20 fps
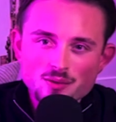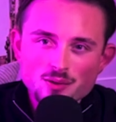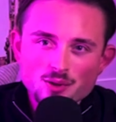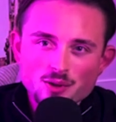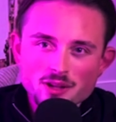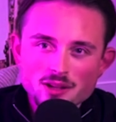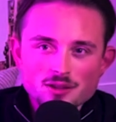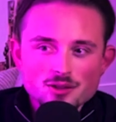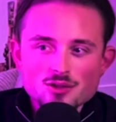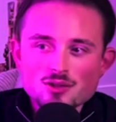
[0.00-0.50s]
you
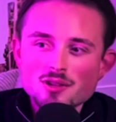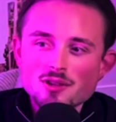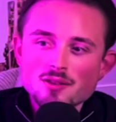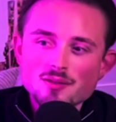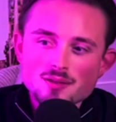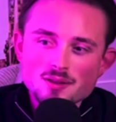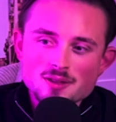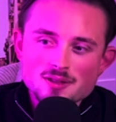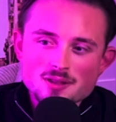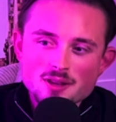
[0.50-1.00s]
can achieve,
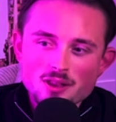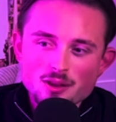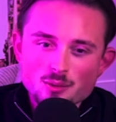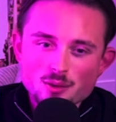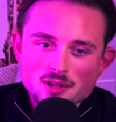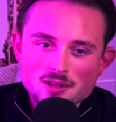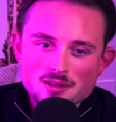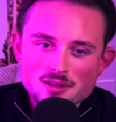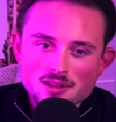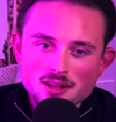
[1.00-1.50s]
because
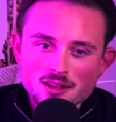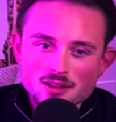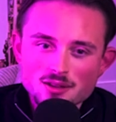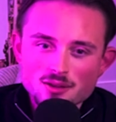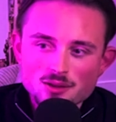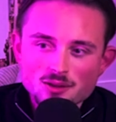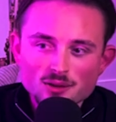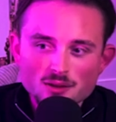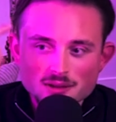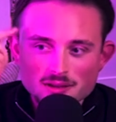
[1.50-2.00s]
otherwise like
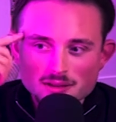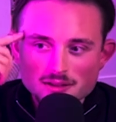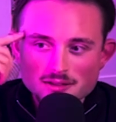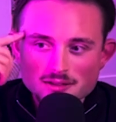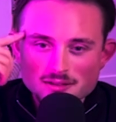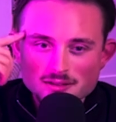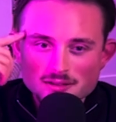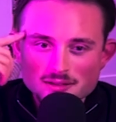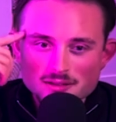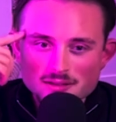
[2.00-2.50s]
you
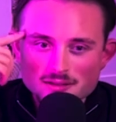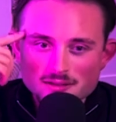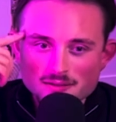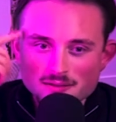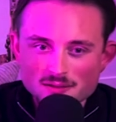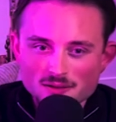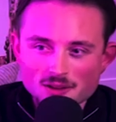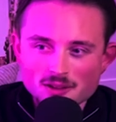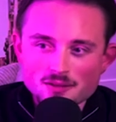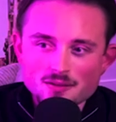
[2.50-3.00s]
couldn't
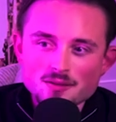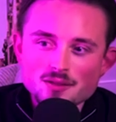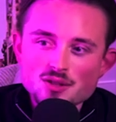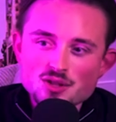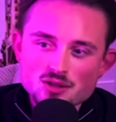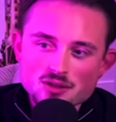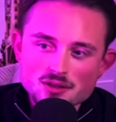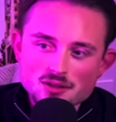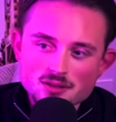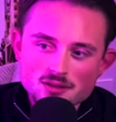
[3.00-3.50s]

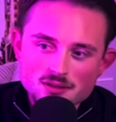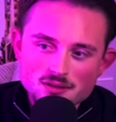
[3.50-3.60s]
envision it.